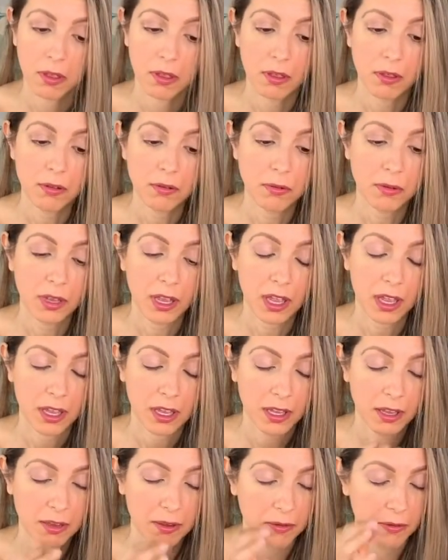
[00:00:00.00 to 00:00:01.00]
Okay.
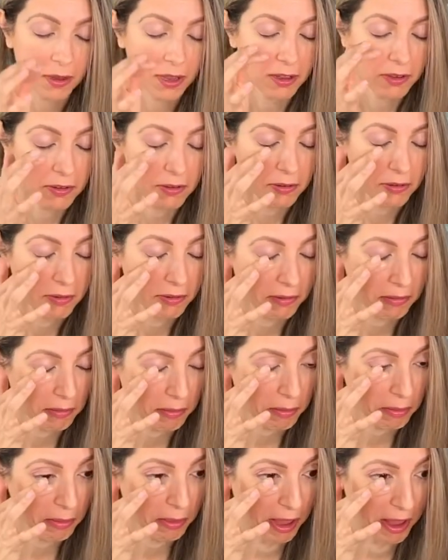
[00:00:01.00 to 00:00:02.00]
Wow.
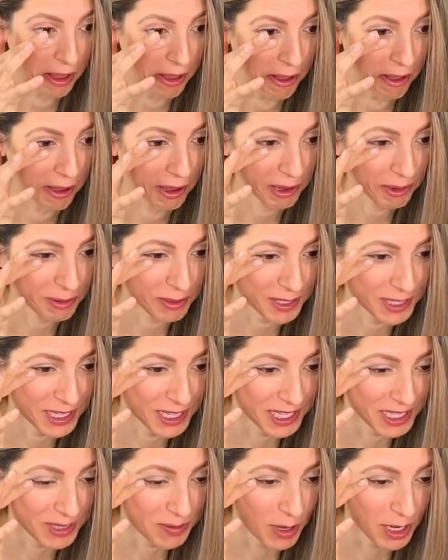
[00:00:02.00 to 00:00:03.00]
I wasn't
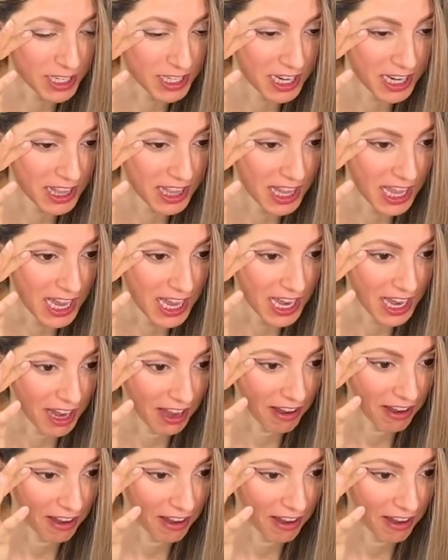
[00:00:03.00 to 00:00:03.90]
expecting that.